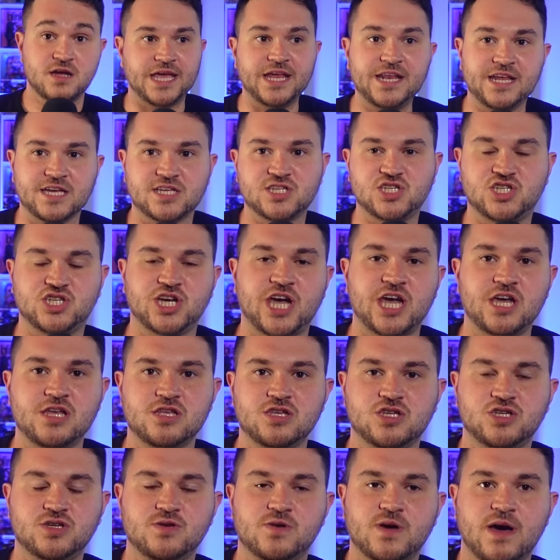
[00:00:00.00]
in
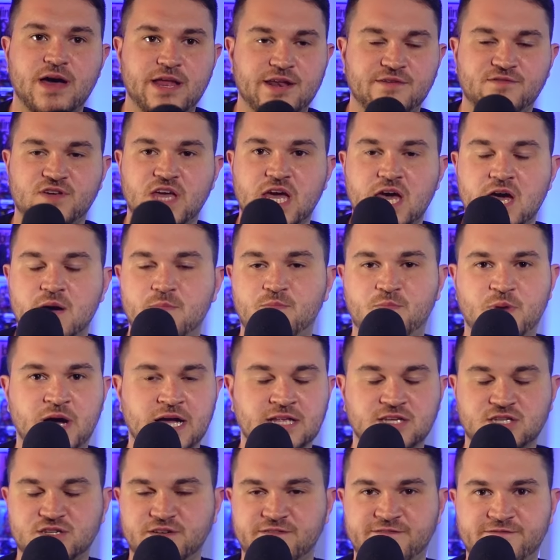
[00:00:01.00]
exchange, you kind of get a
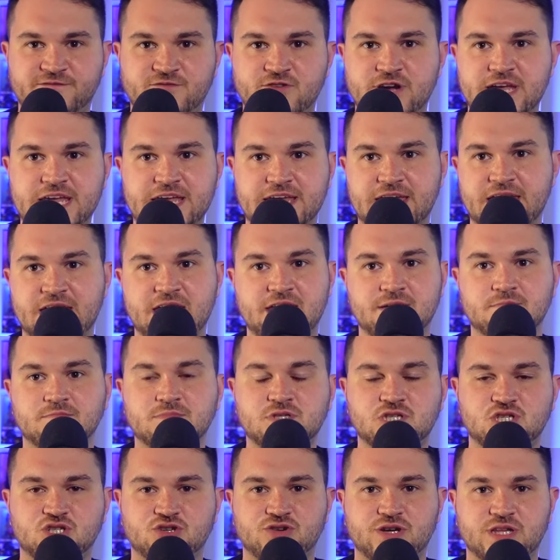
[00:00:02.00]
bunch of free
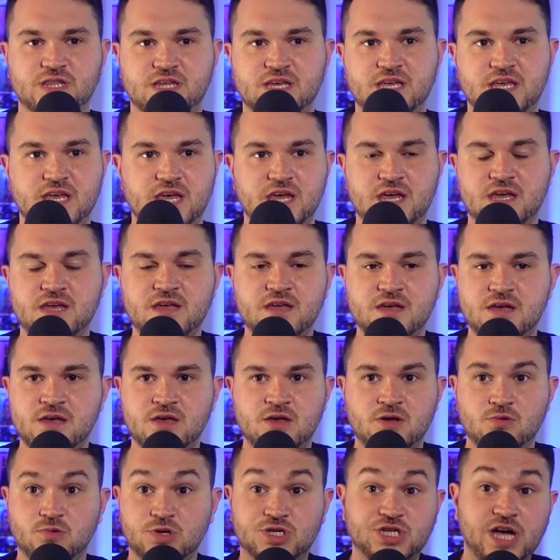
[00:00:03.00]
games during the year,
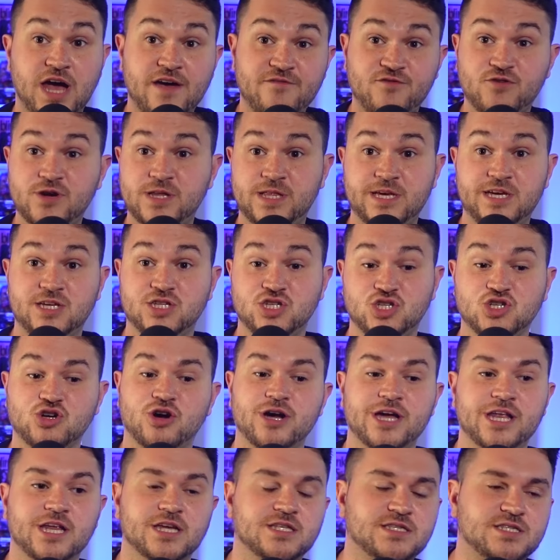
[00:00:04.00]
which I've really
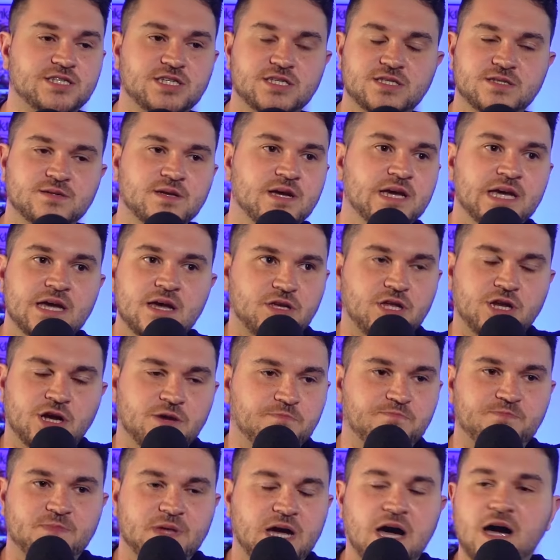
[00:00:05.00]
enjoyed. It's just, you know,
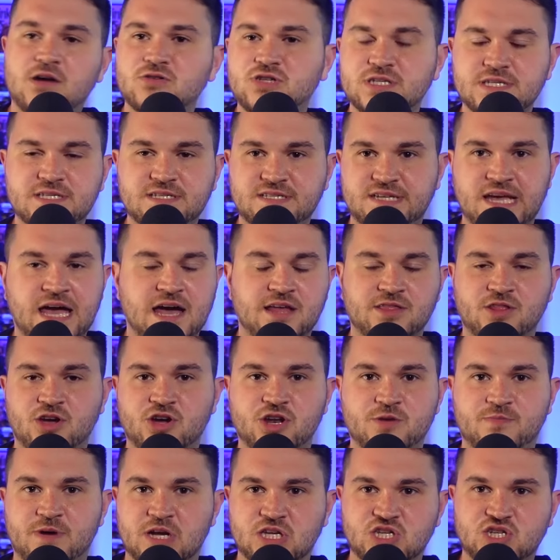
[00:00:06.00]
I'll just
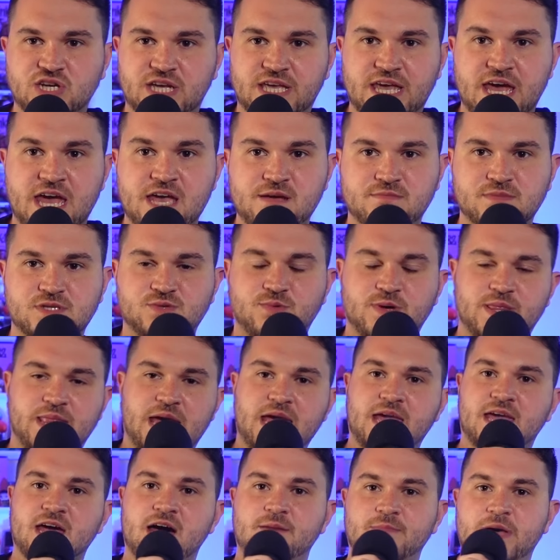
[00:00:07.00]
download a bunch of games when
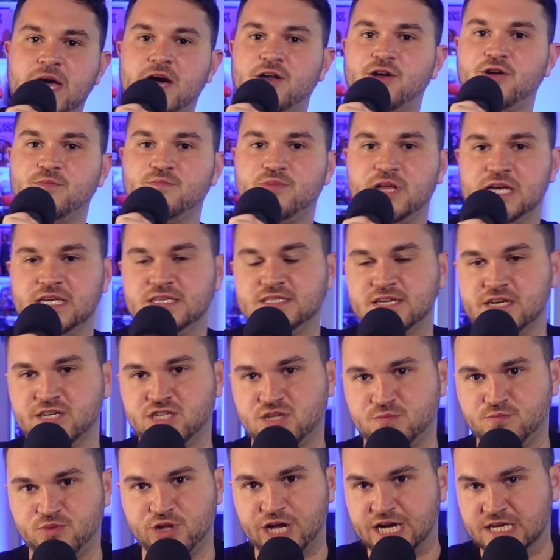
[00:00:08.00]
they come out on
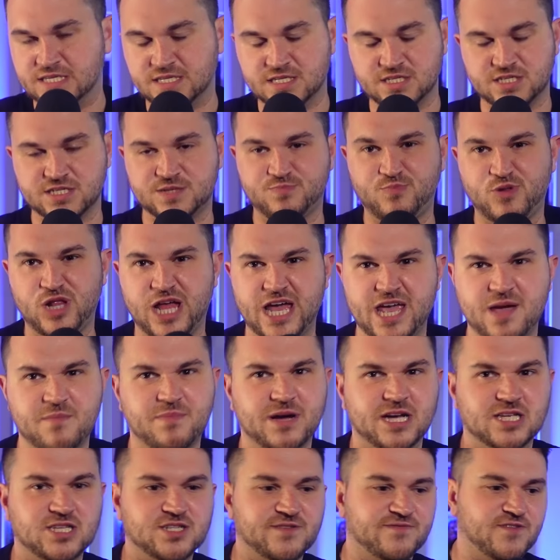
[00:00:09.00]
PlayStation Plus and just play a
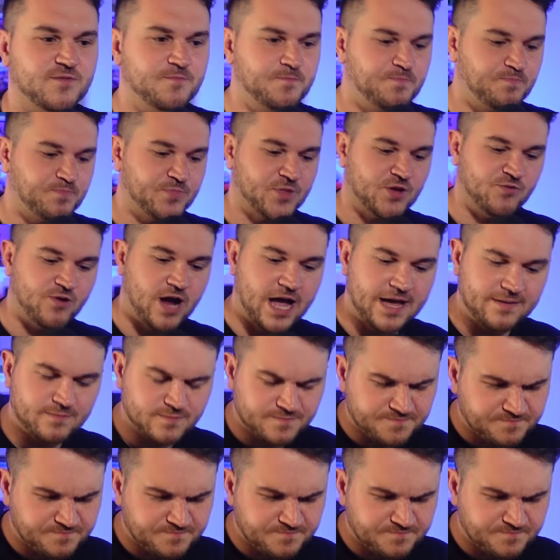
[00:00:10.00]
bunch of them, right?